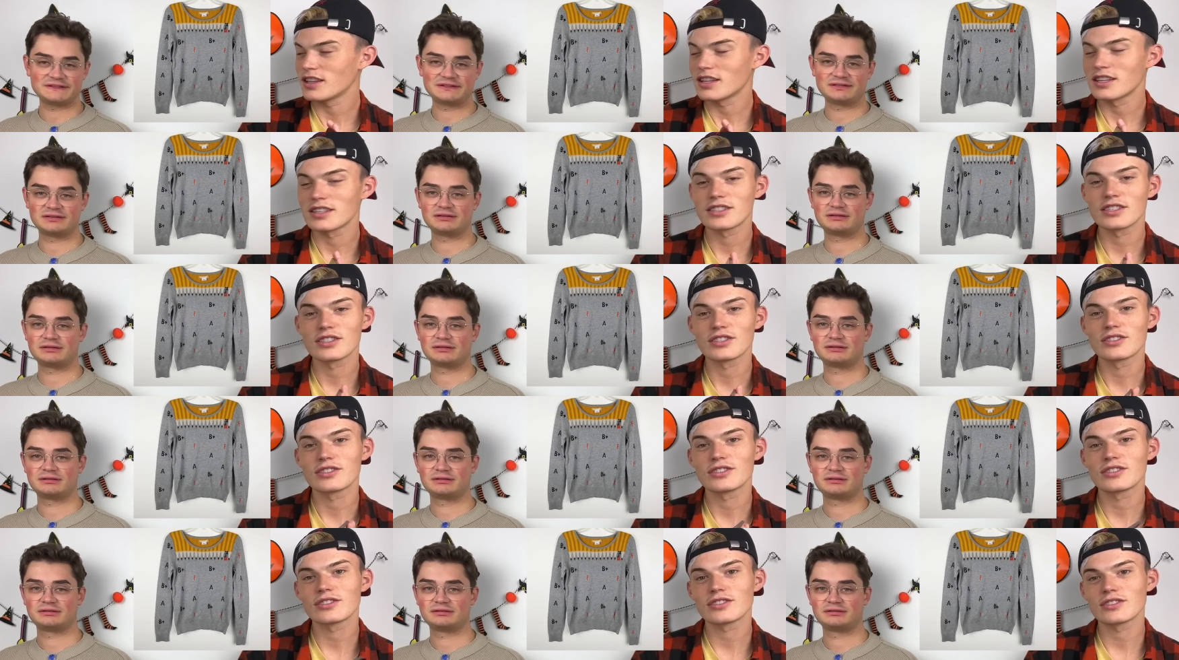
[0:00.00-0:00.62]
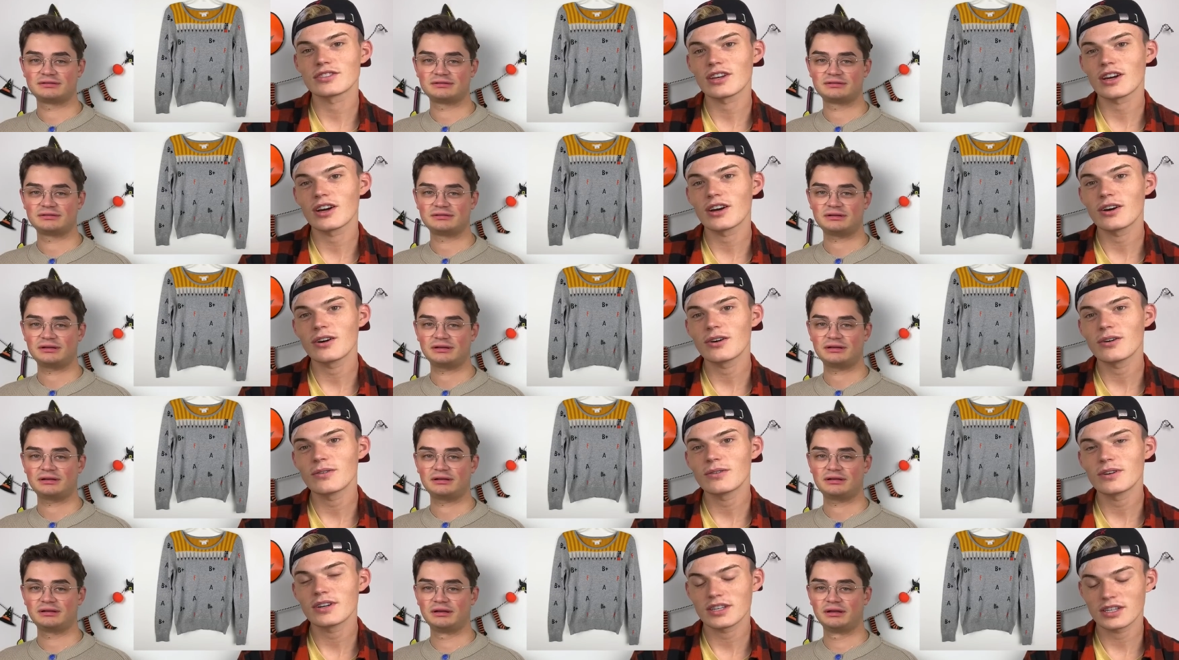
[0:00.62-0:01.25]
Speaker 1: This is
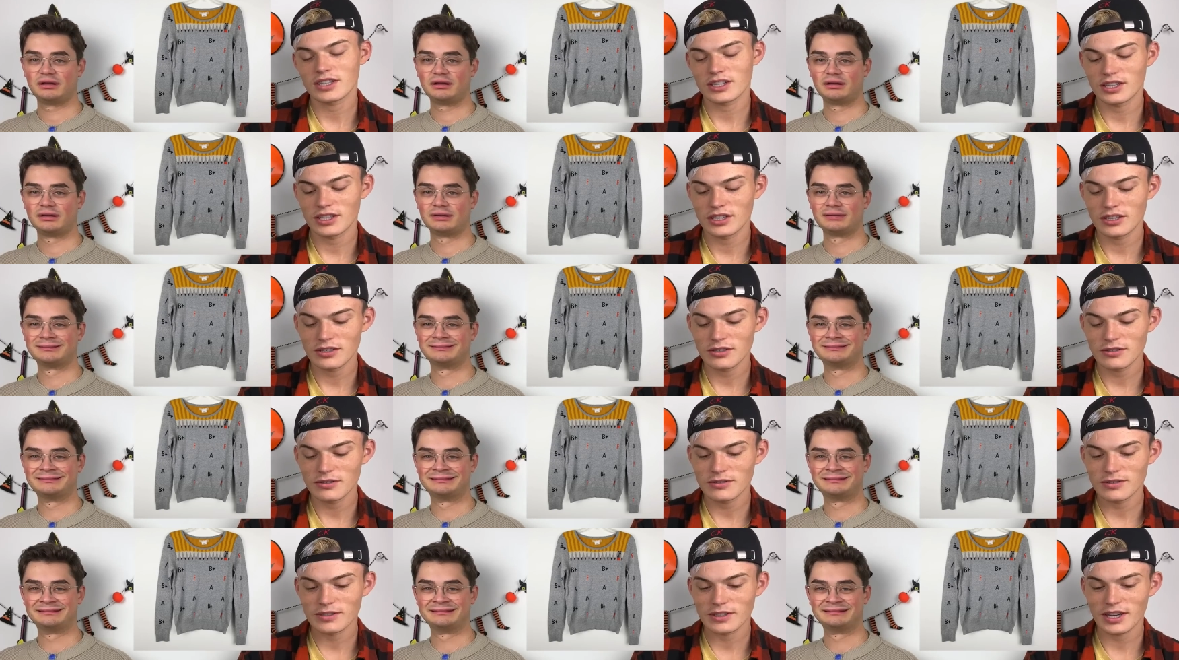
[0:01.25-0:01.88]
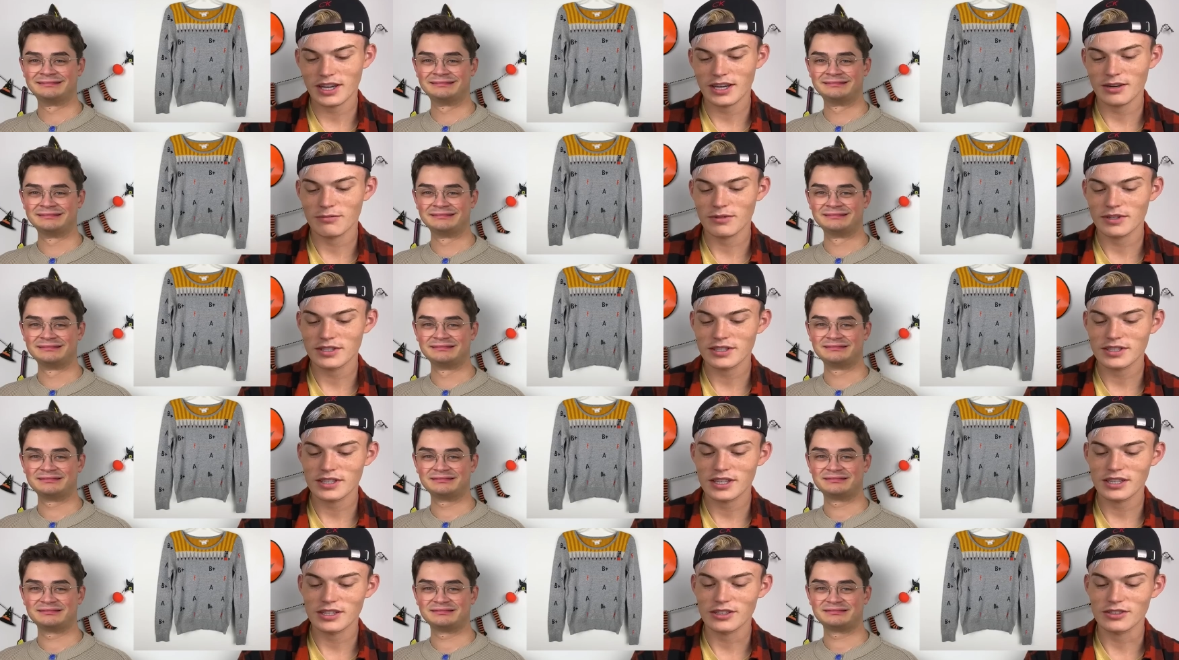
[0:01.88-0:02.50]
so cute, and
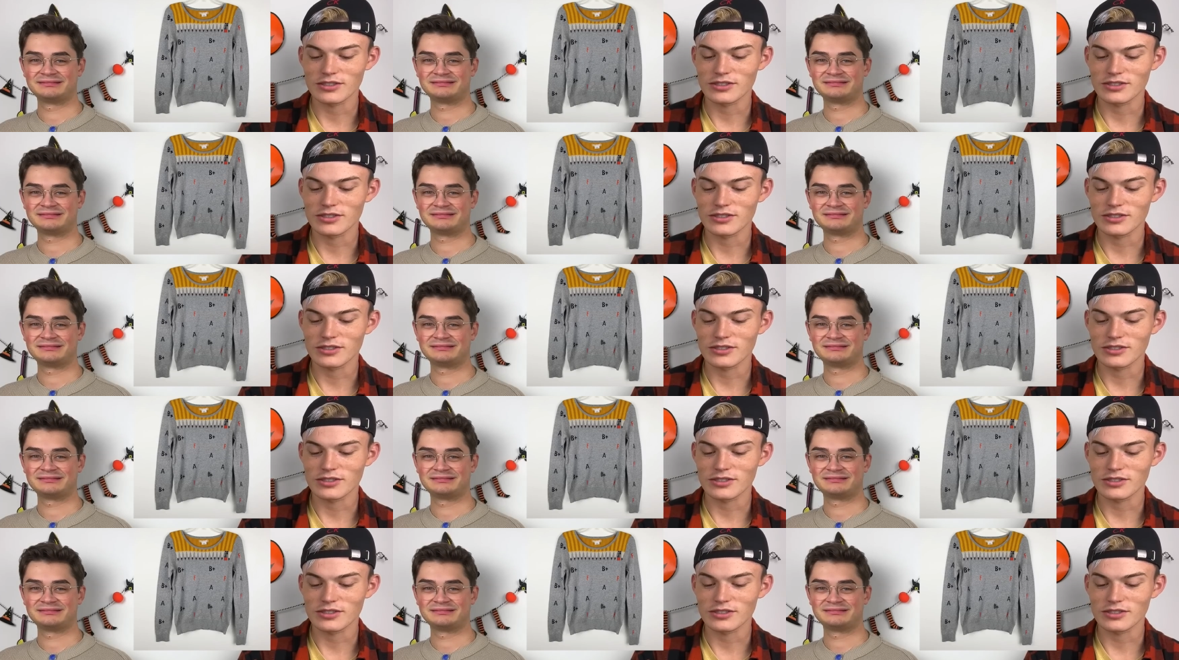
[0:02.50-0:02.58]
once again, you're